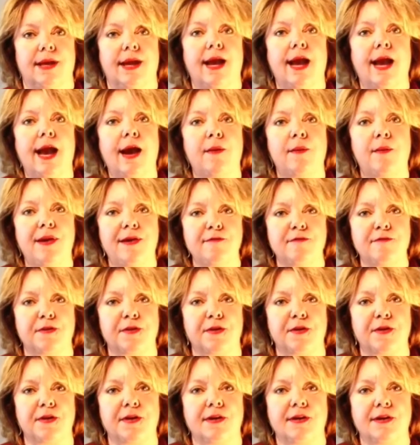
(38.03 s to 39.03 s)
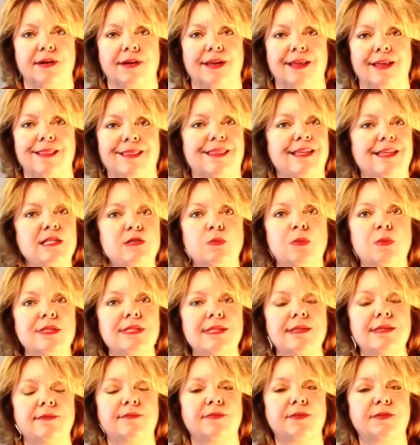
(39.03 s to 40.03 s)
However, this
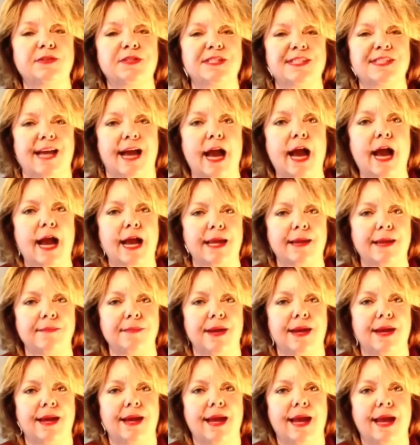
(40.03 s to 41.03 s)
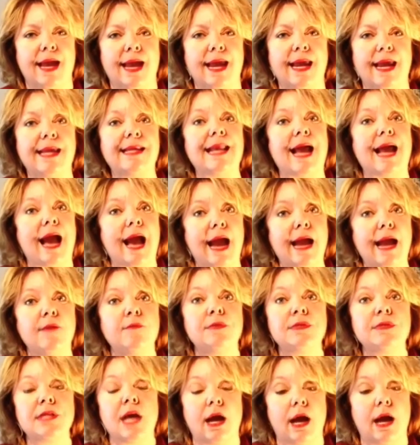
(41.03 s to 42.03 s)
wasn't the first time. And I
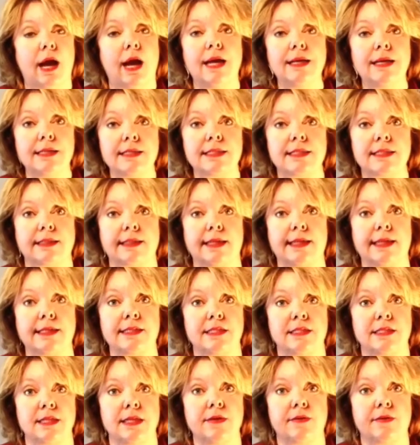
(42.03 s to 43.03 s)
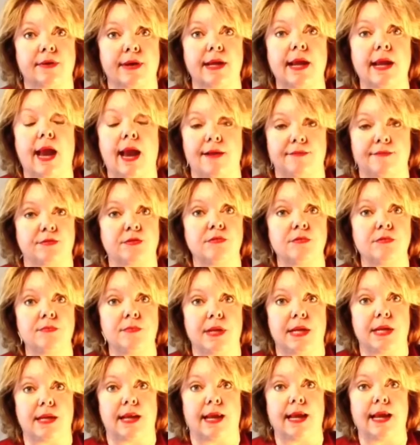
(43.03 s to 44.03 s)
was honestly considering, after the
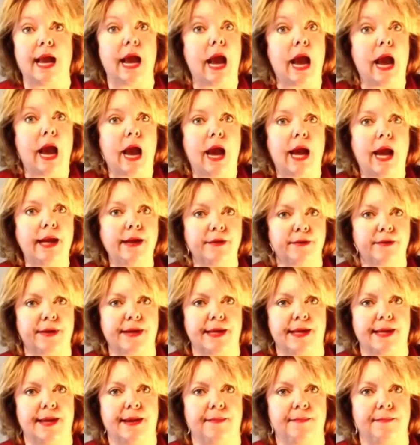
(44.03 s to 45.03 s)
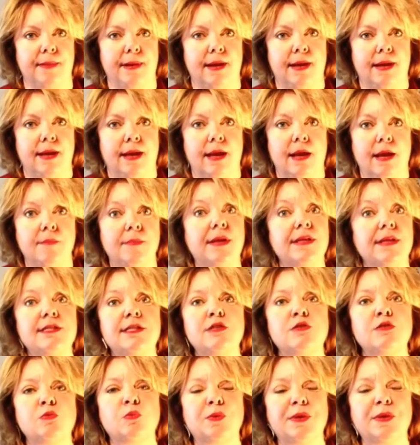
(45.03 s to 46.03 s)
meeting, hiring him because
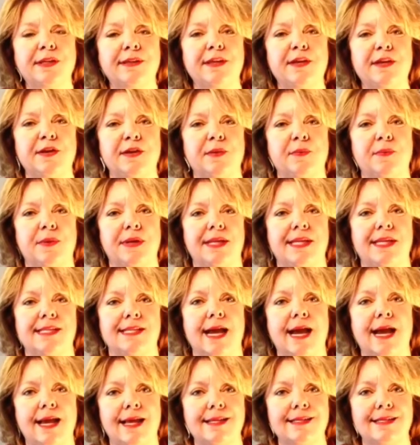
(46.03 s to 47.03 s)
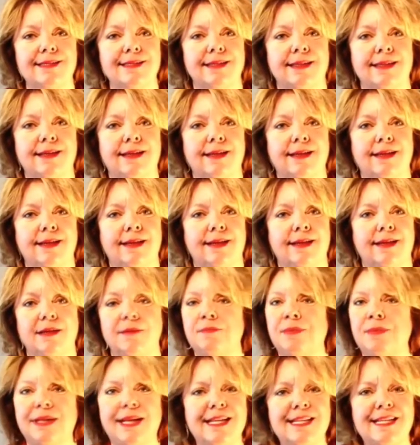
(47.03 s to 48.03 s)
he's really good at what he does.
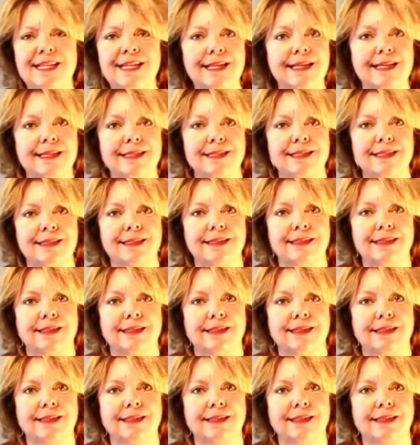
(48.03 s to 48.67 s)
But I didn't.